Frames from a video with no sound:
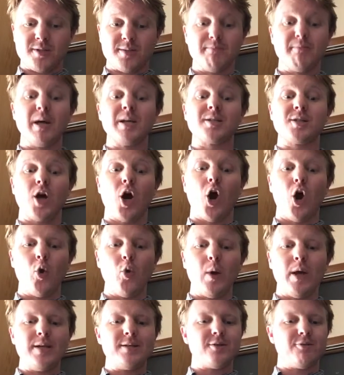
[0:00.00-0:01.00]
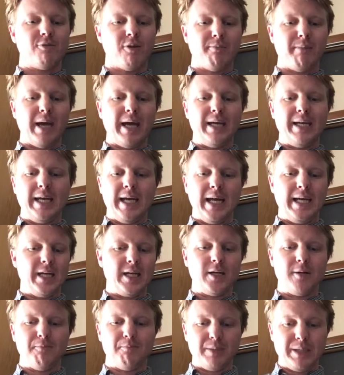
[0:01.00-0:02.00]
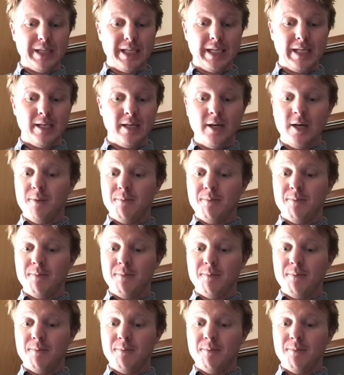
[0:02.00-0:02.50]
must always remain incomplete,